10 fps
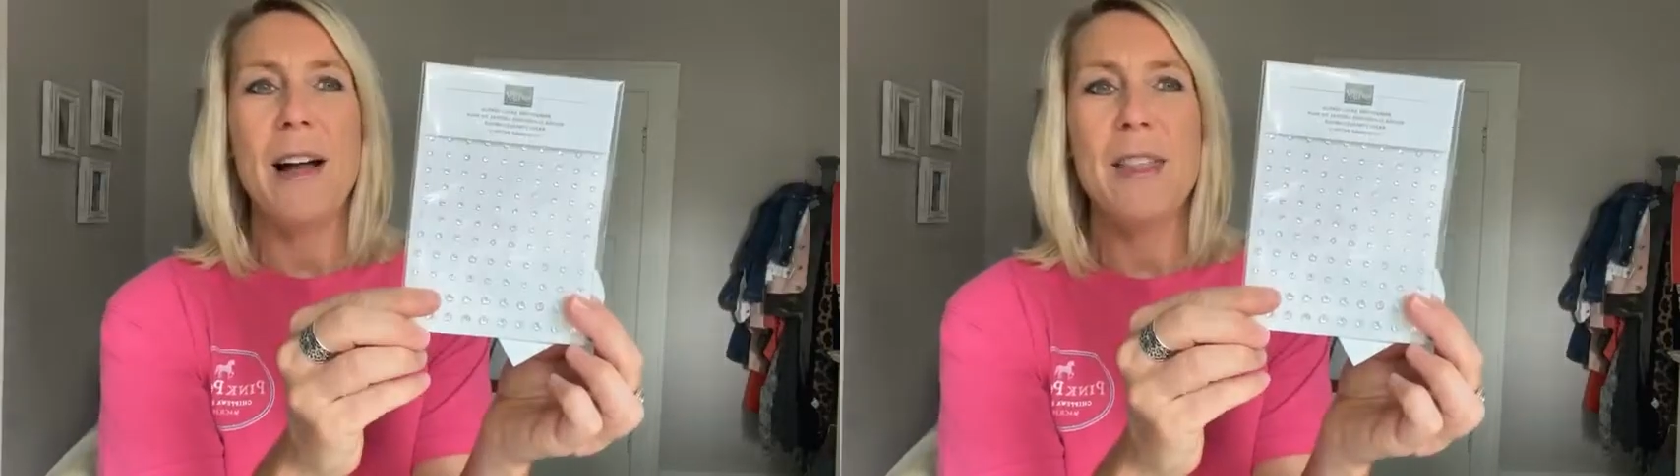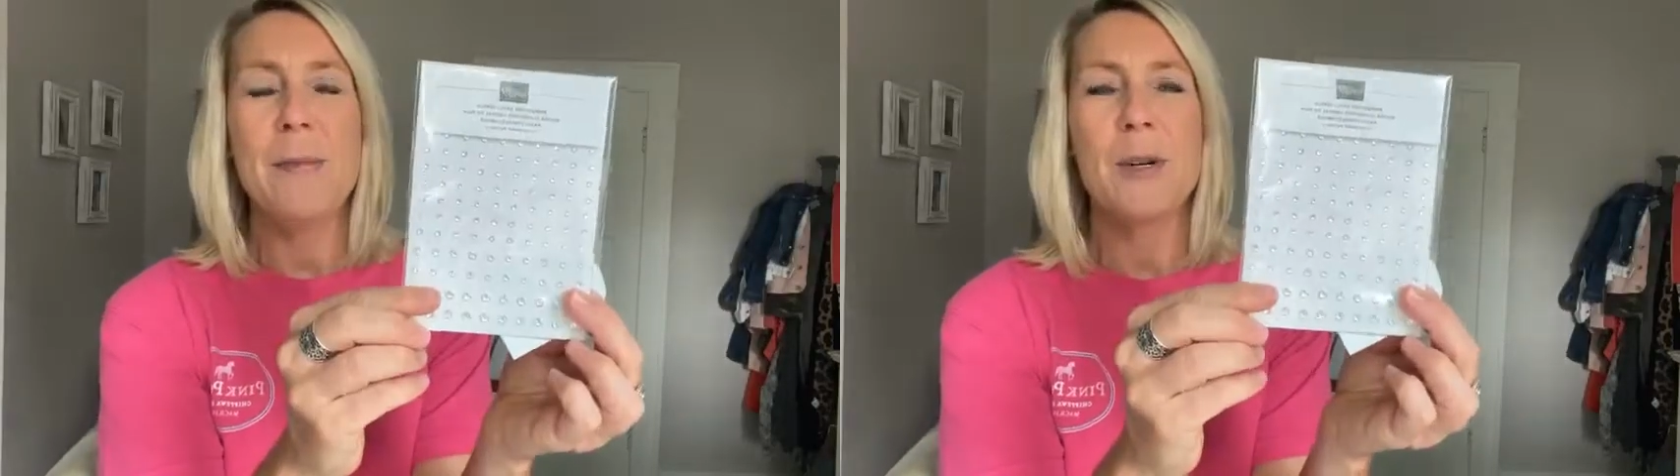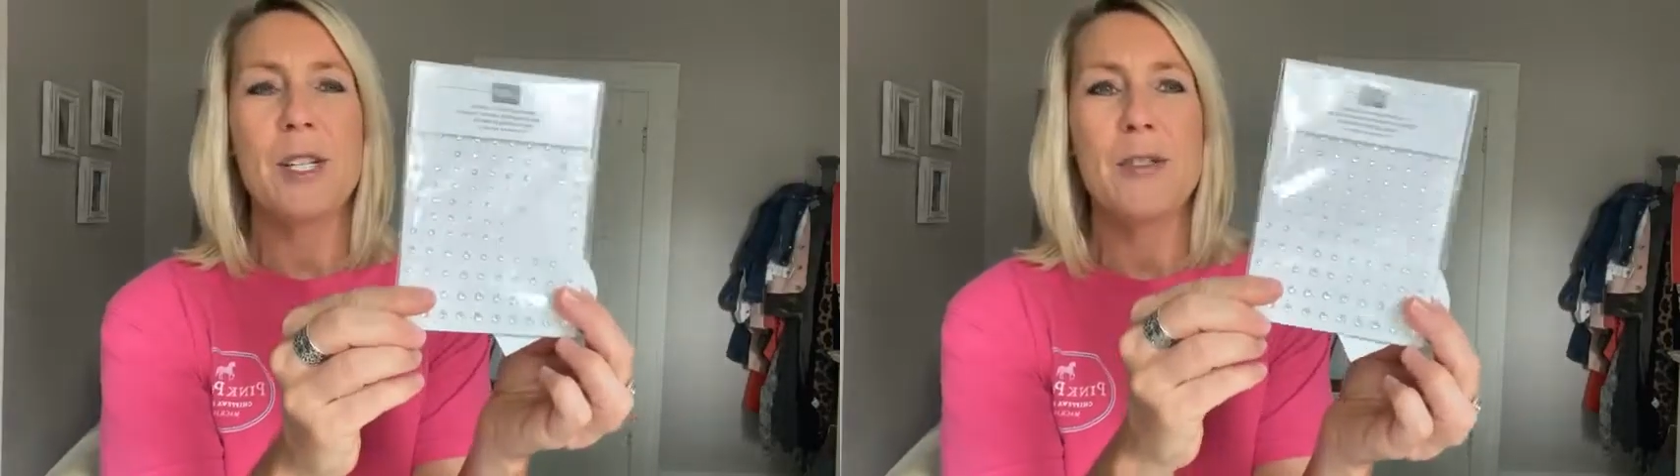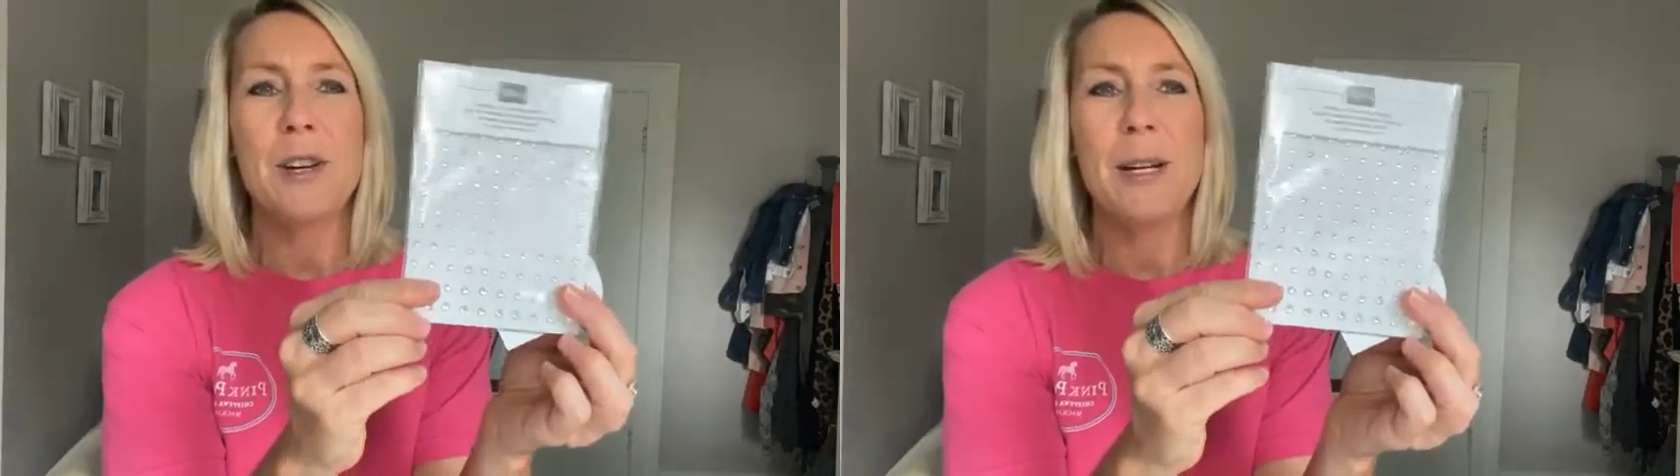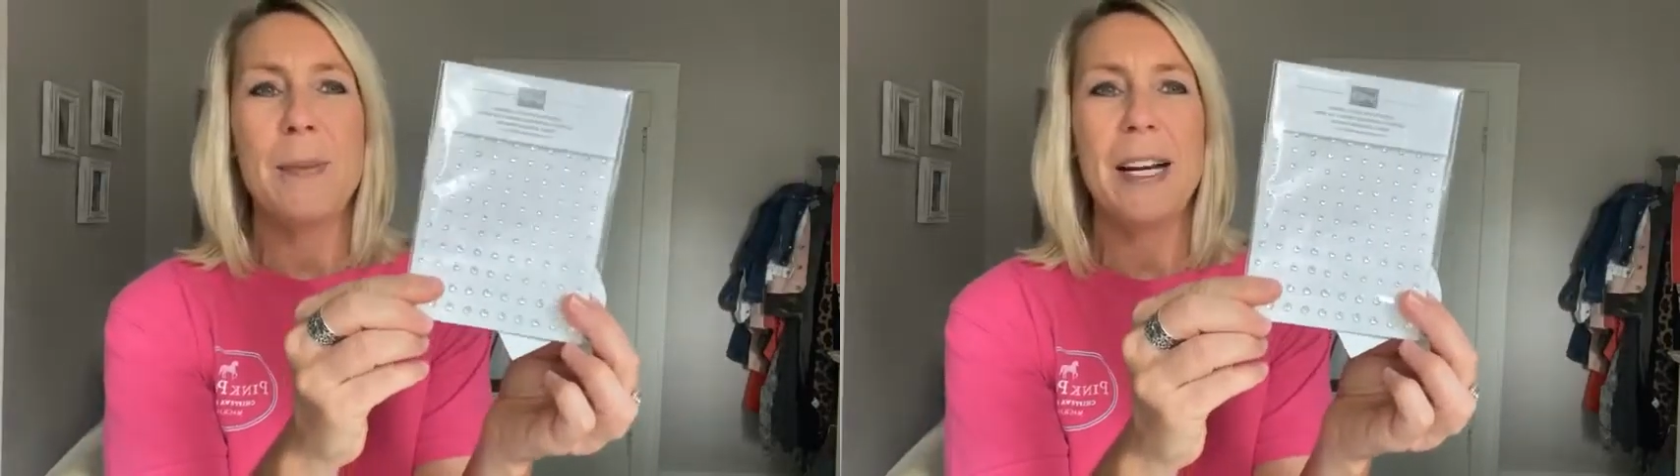on the porch for
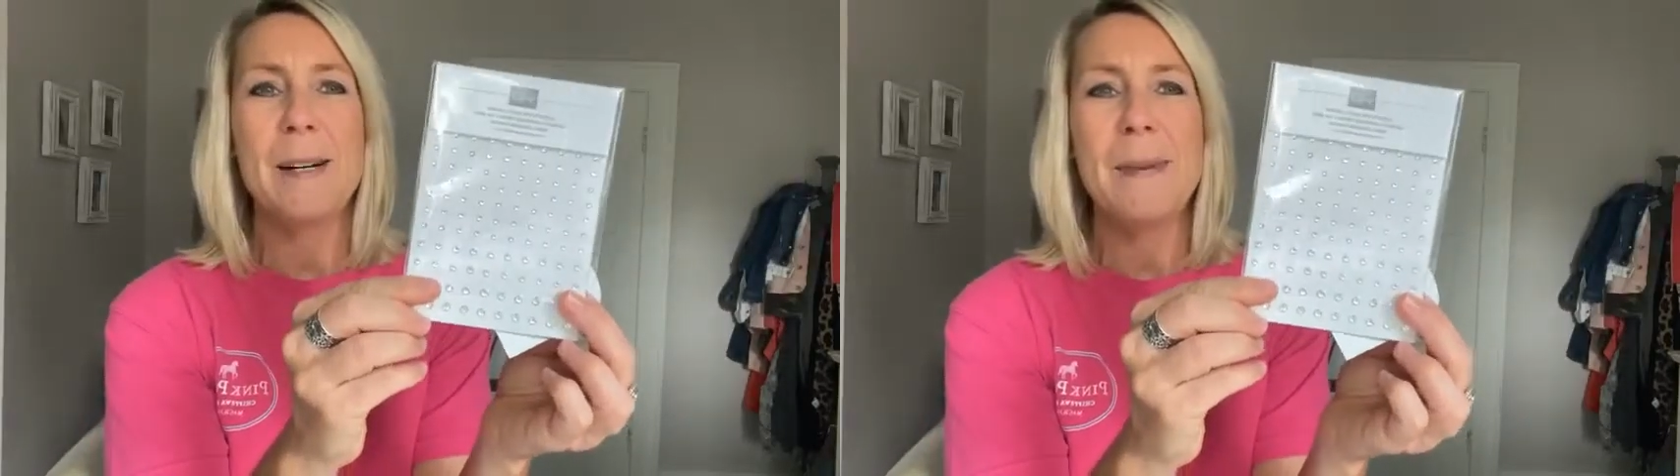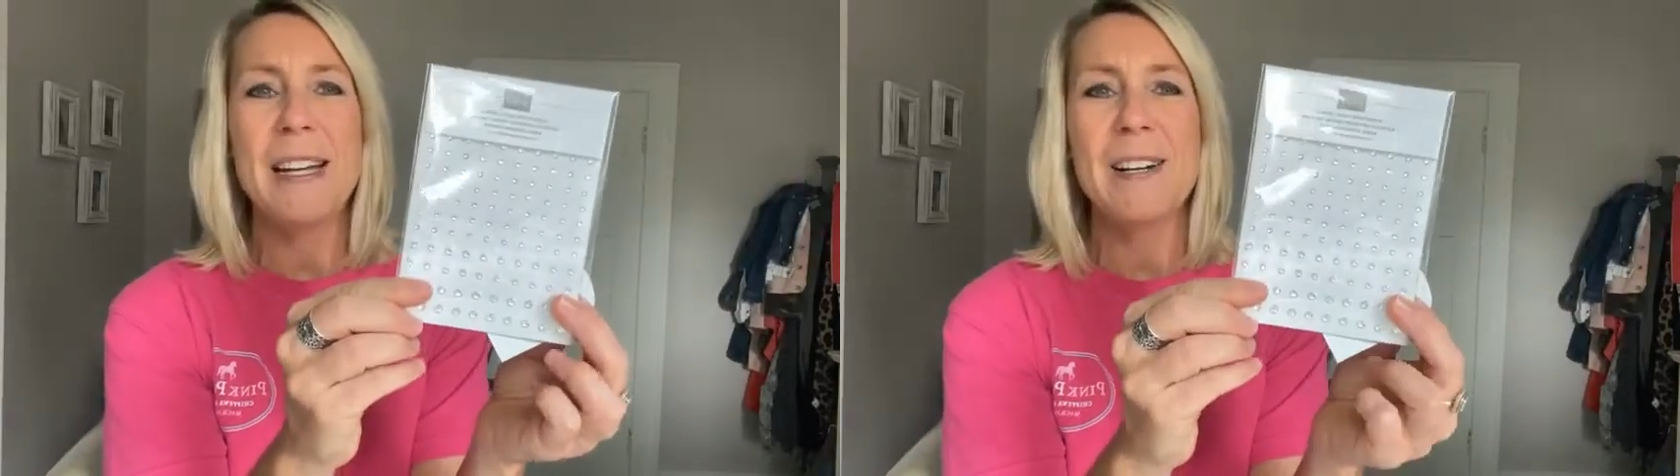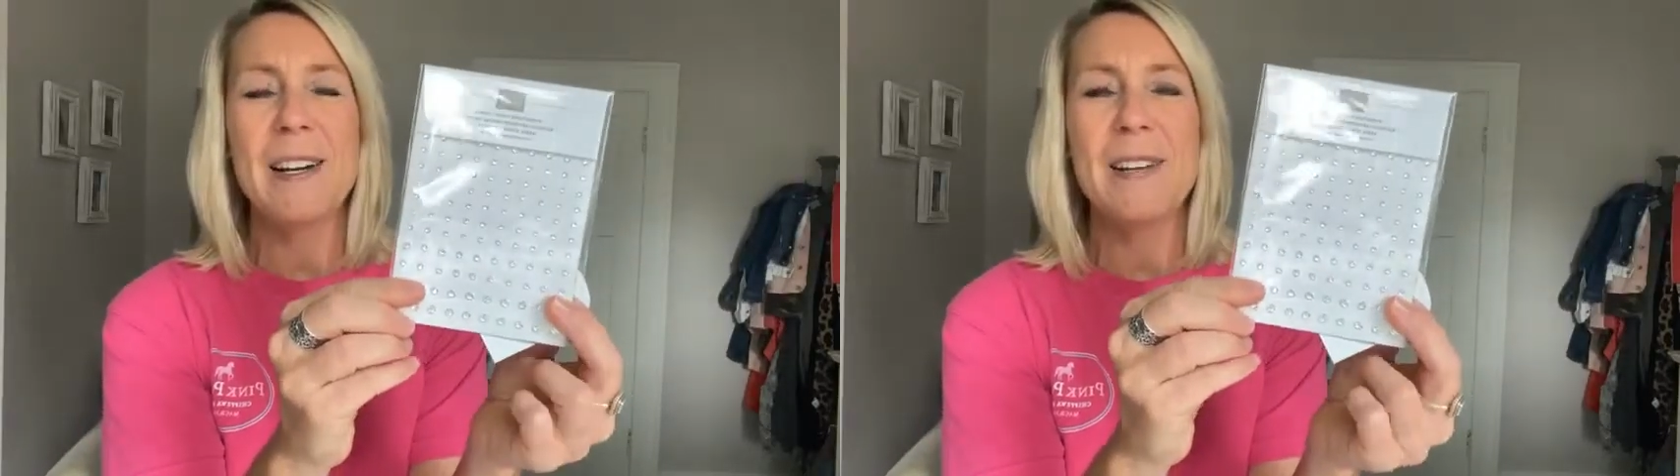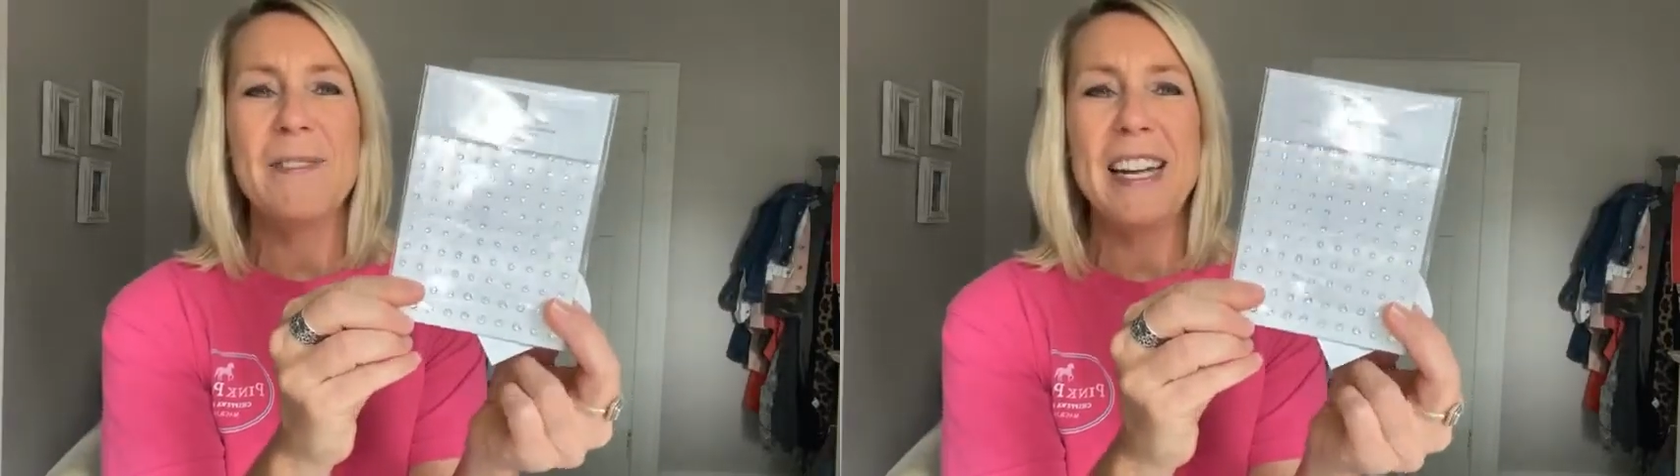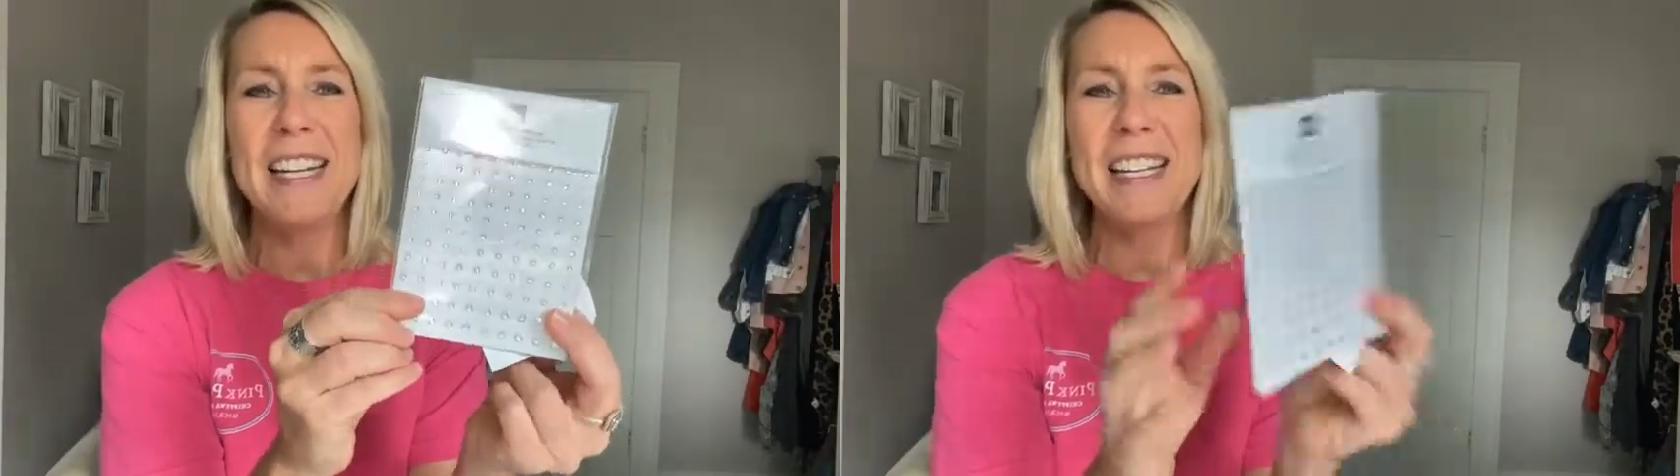you to pick up at your
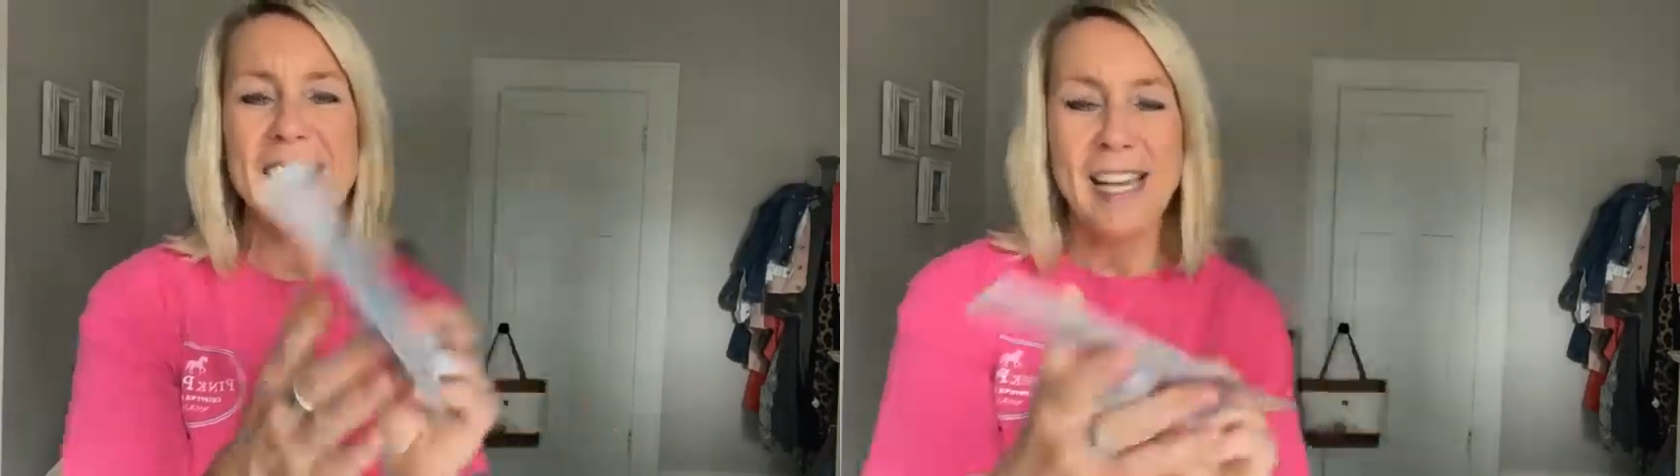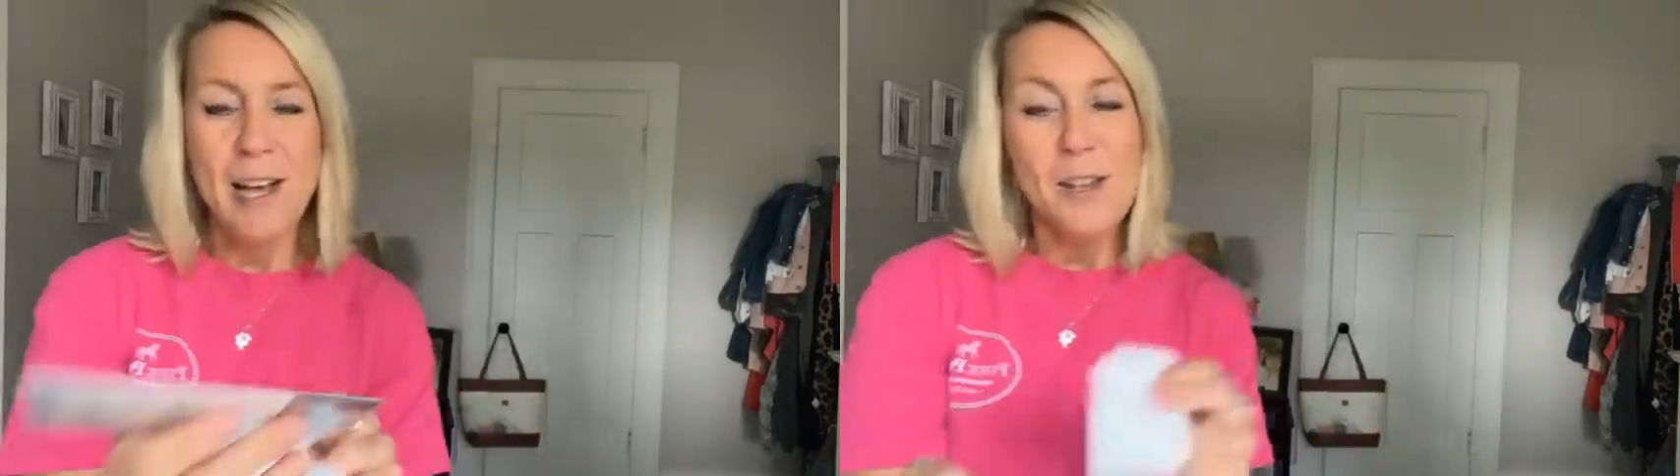convenience.